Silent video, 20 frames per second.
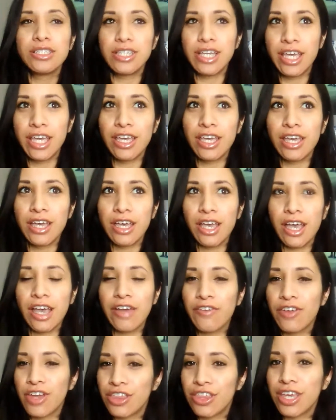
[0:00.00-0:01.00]
take
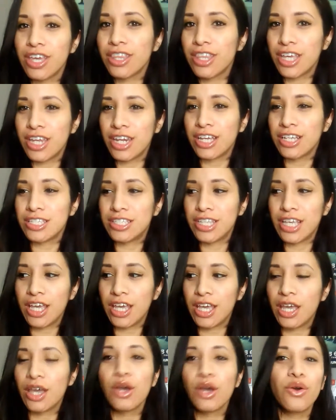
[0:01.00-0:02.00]
everything that I
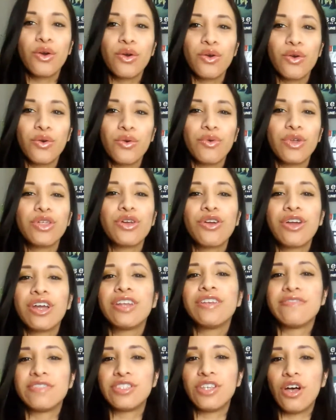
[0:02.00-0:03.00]
say with a
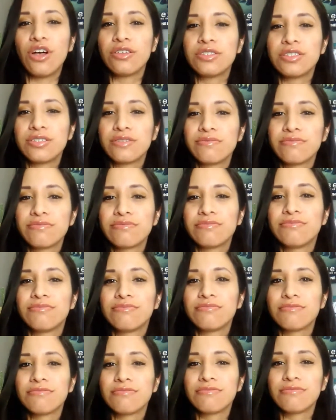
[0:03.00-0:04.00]
grain of salt.
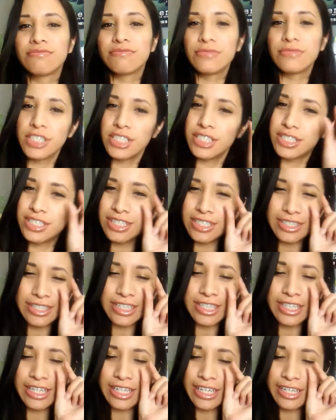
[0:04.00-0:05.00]
Just a
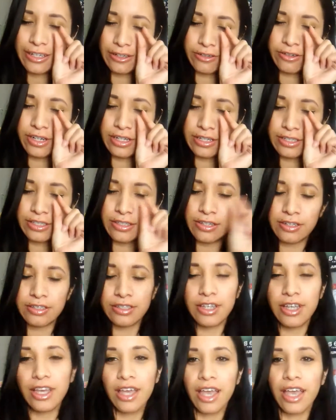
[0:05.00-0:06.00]
little grain of
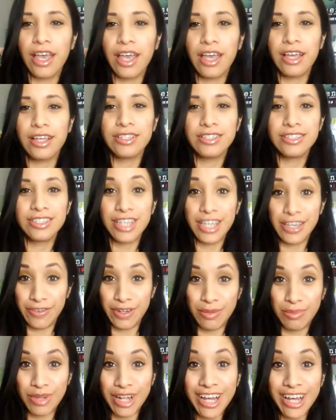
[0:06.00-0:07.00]
salt. And
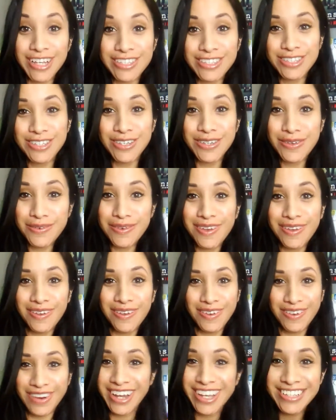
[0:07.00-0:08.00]
if it applies to you,
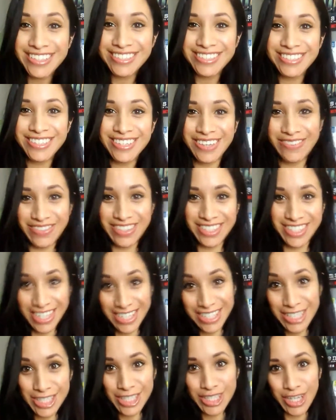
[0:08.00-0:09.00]
great. If it
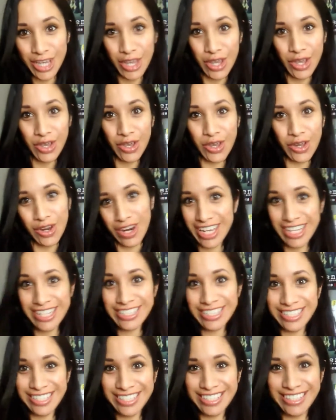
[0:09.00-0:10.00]
doesn't,
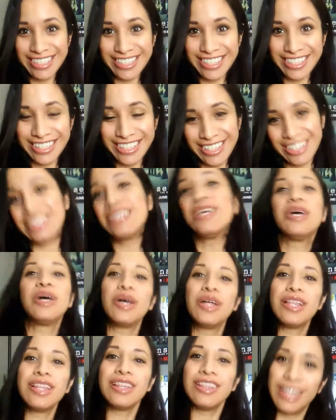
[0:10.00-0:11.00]
great.
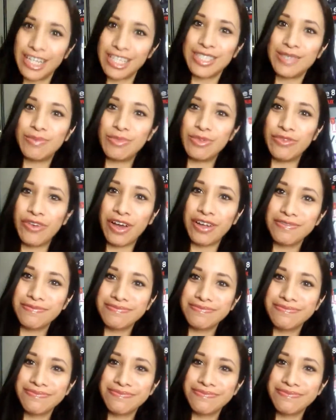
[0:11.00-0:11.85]
Let's move on.